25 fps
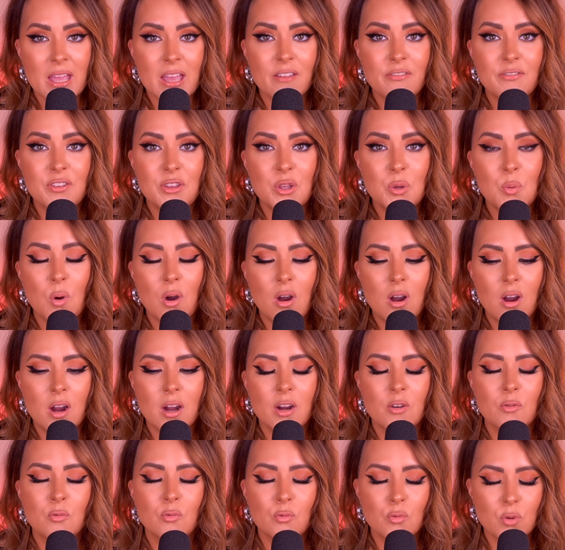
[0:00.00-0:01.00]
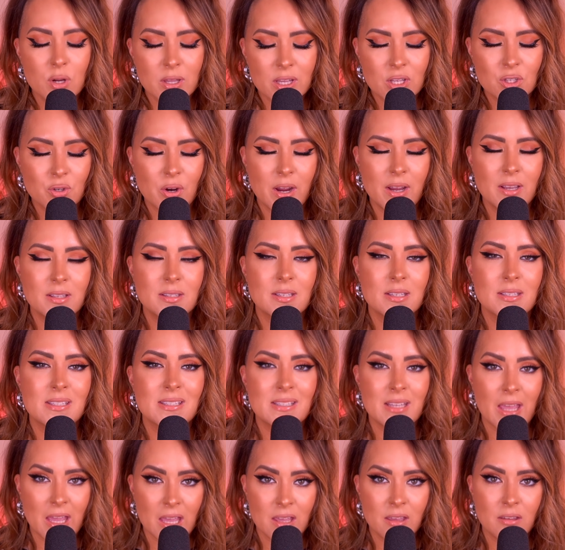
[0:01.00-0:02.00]
if you are really trying to
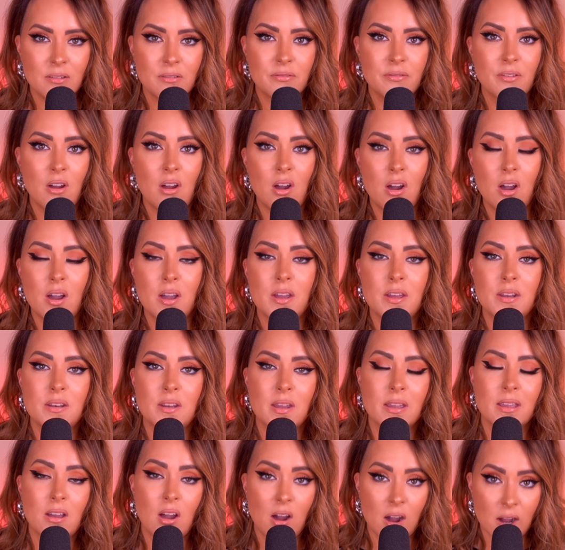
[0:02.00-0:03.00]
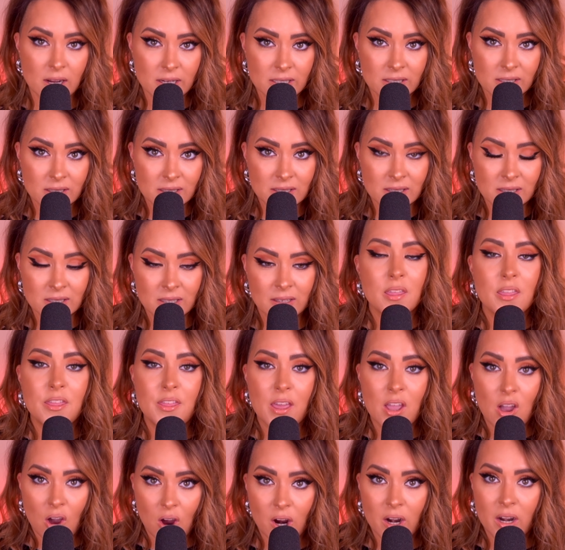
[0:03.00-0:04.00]
save on costs,
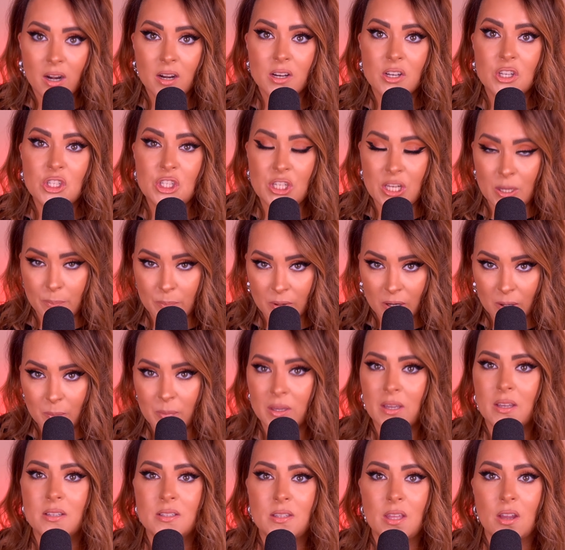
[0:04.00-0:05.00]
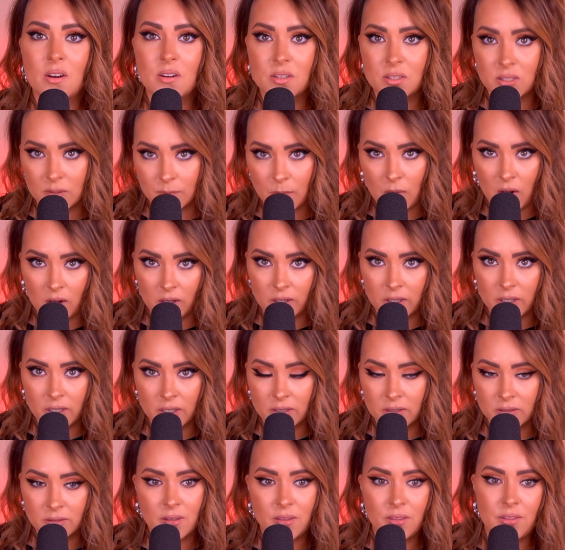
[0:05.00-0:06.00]
they are cheaper because they are smaller.
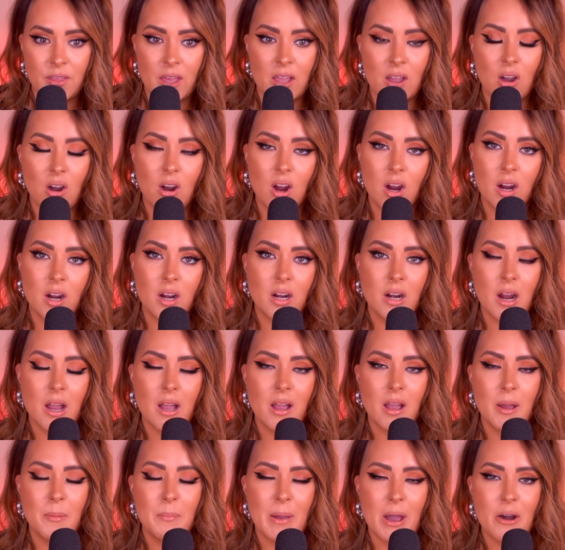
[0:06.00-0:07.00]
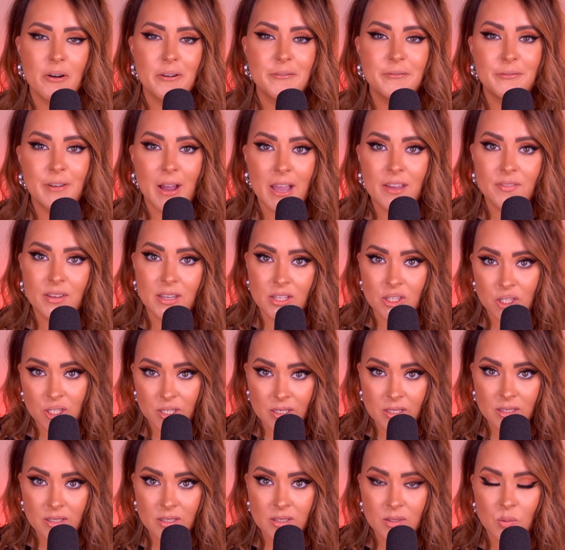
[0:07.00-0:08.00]
They are about 5
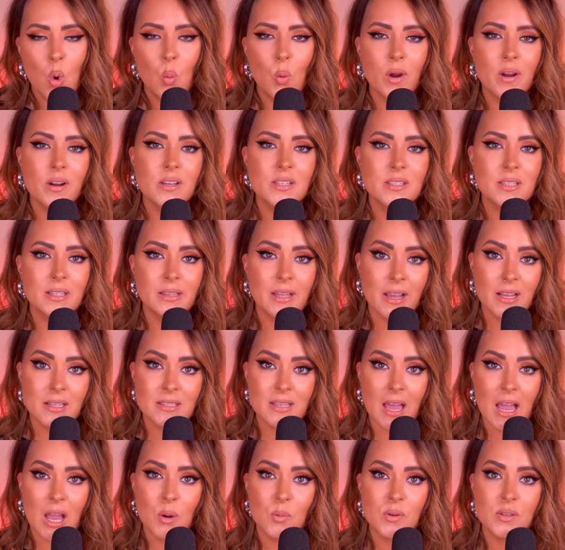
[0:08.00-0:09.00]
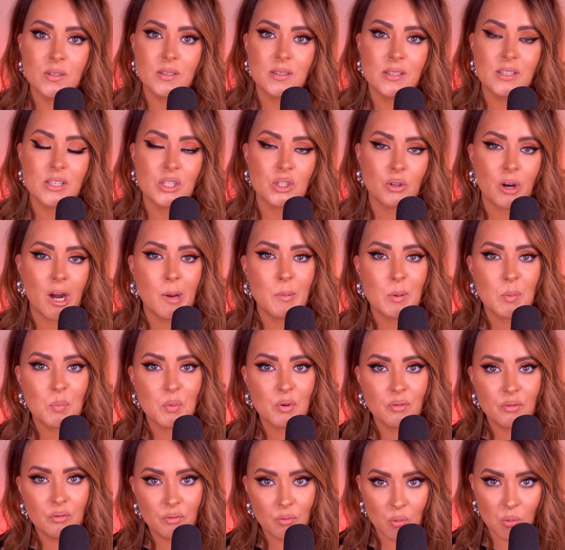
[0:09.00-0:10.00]
inches, whereas the lights I was describing
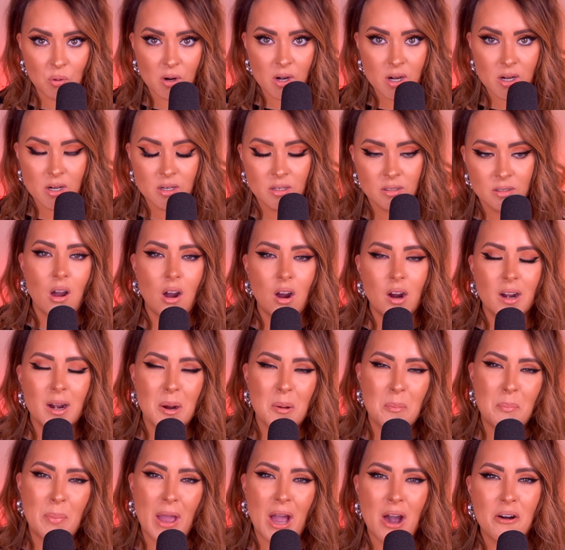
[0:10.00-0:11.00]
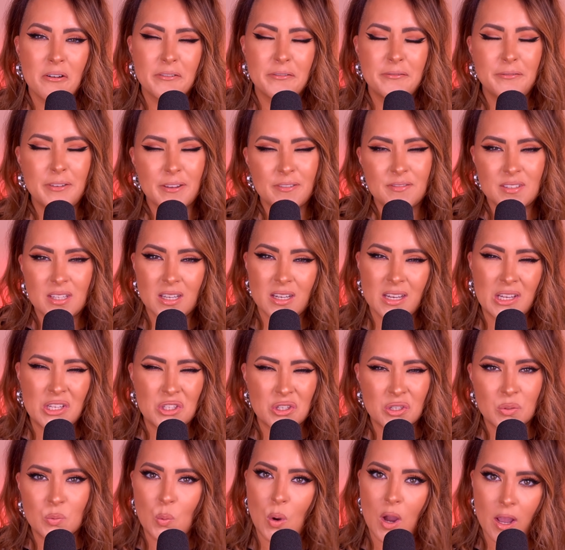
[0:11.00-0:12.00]
before are about 15
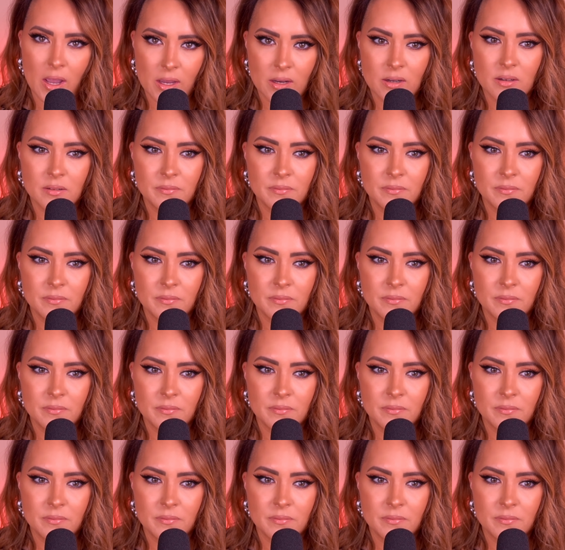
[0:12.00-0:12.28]
inches wide,